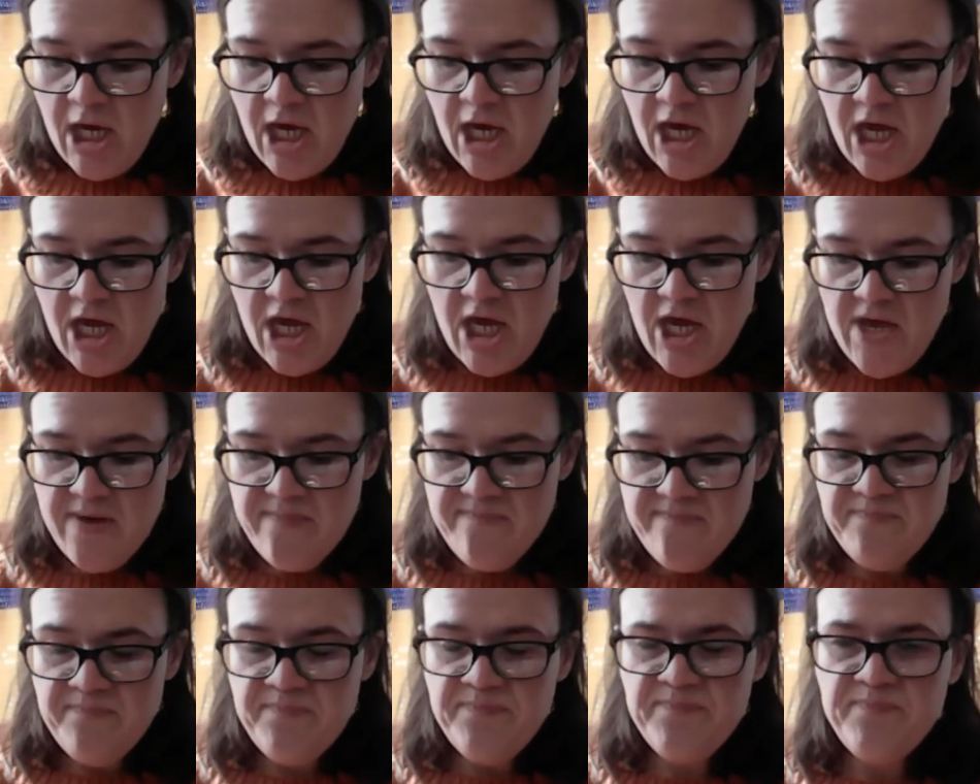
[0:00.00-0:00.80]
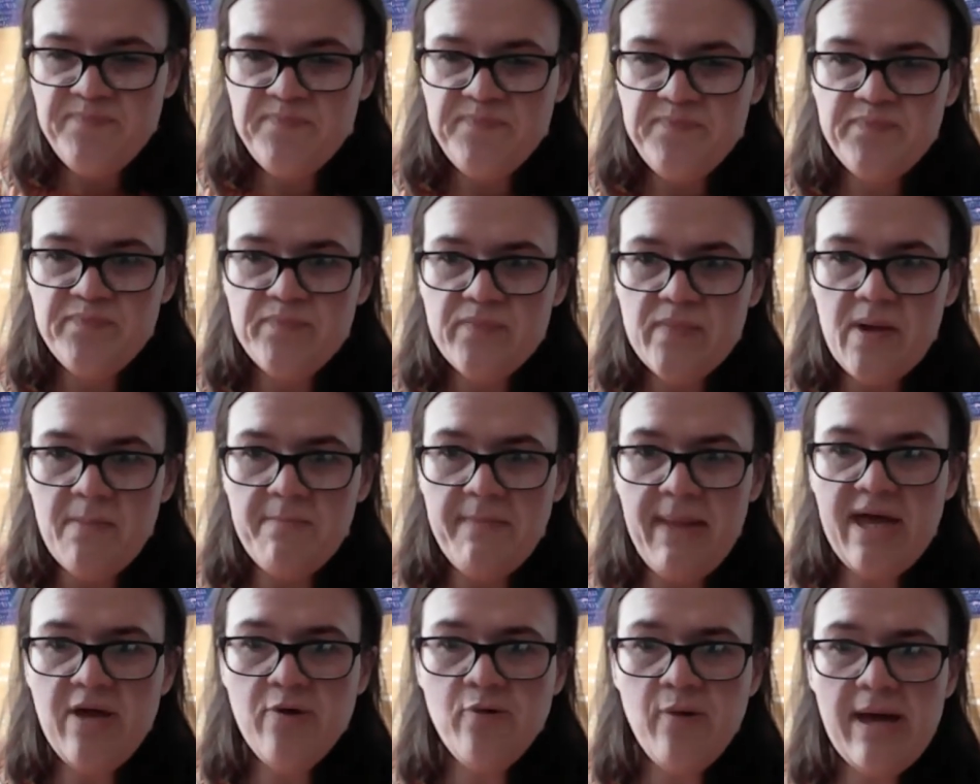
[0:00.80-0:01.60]

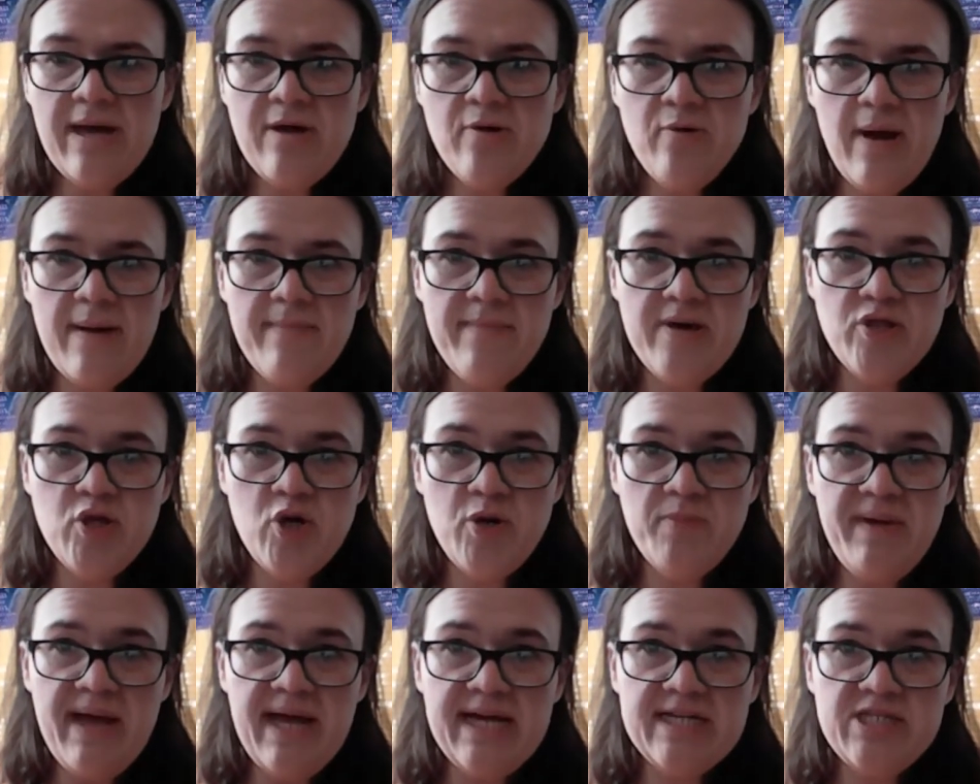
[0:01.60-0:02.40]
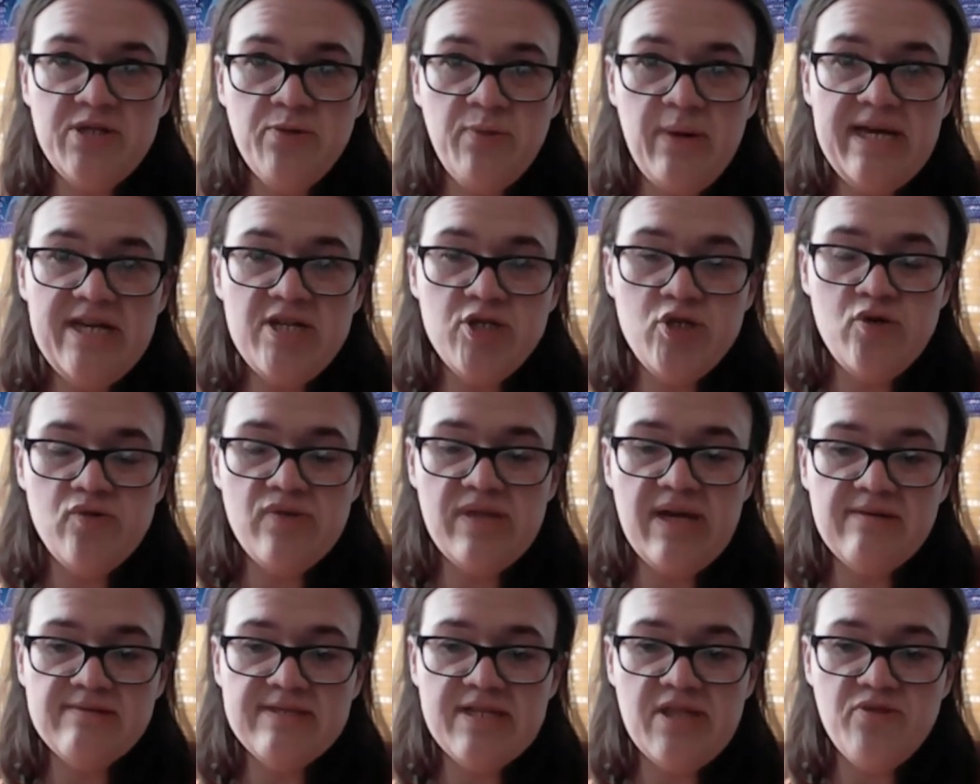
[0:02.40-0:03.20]
My great-grandmother passed away in
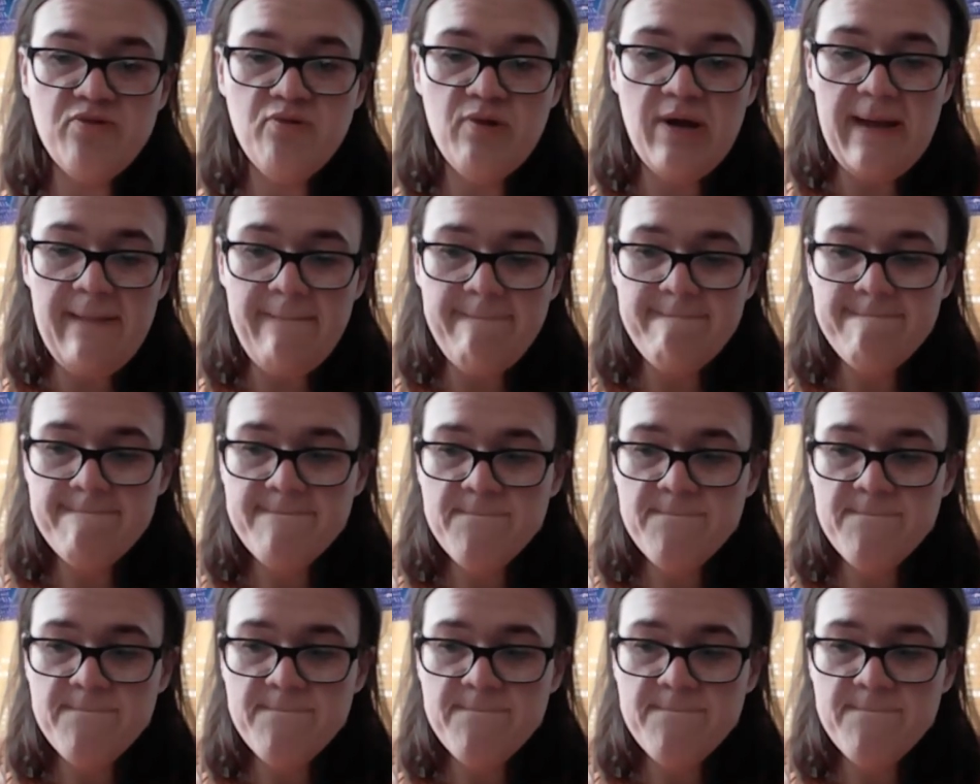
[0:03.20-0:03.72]
2003.